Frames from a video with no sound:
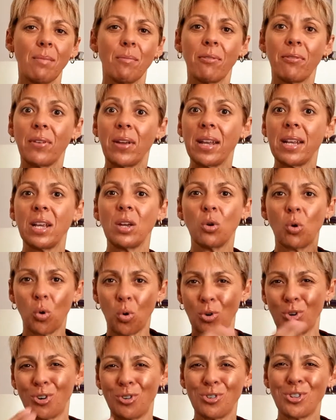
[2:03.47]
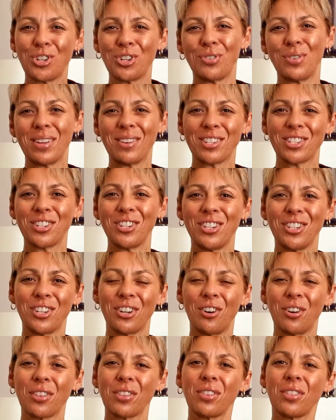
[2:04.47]
feeding or doing to your
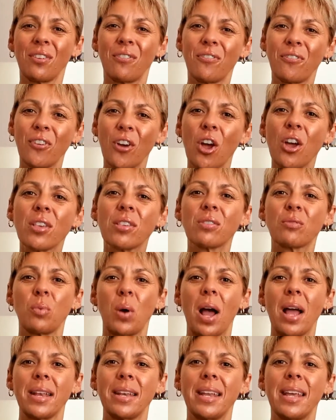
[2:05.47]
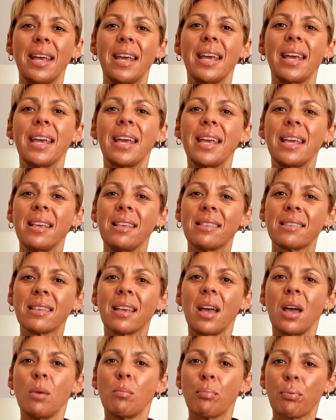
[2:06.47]
dog. So the first one is
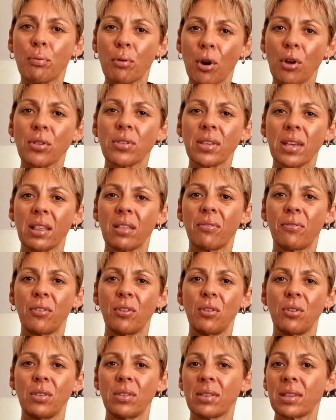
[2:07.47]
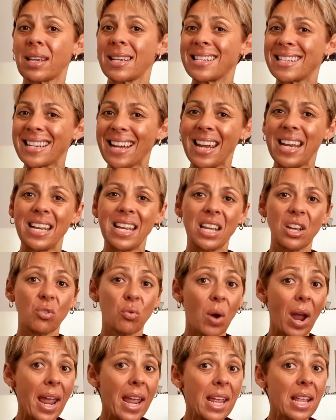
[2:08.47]
processed foods containing
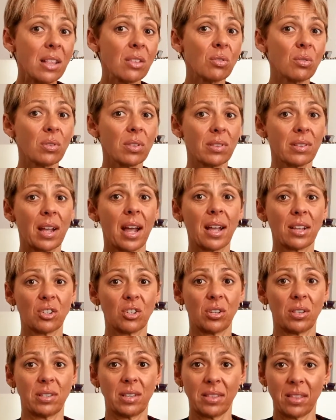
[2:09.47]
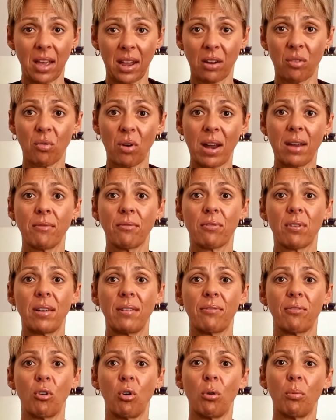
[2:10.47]
grains or starches in that grain-free
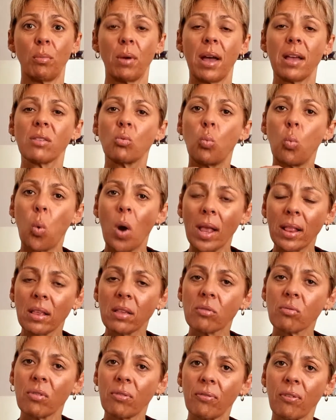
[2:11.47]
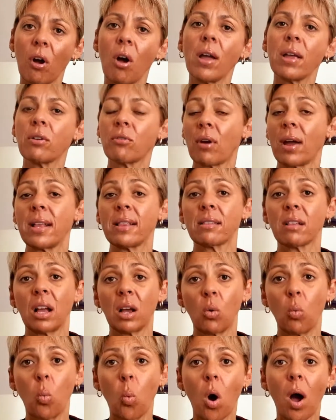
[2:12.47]
form, as well as refined grains
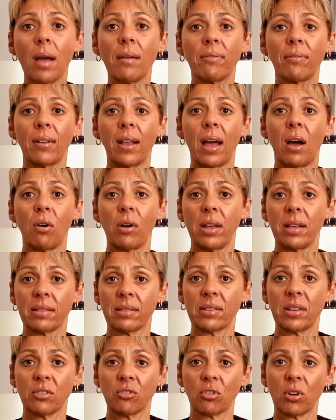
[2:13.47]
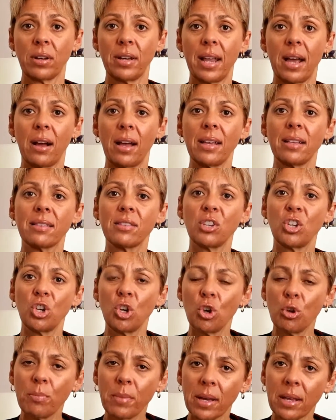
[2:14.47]
like white flour, etc. Now, as
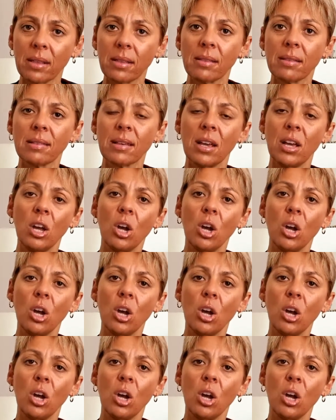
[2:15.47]
humans,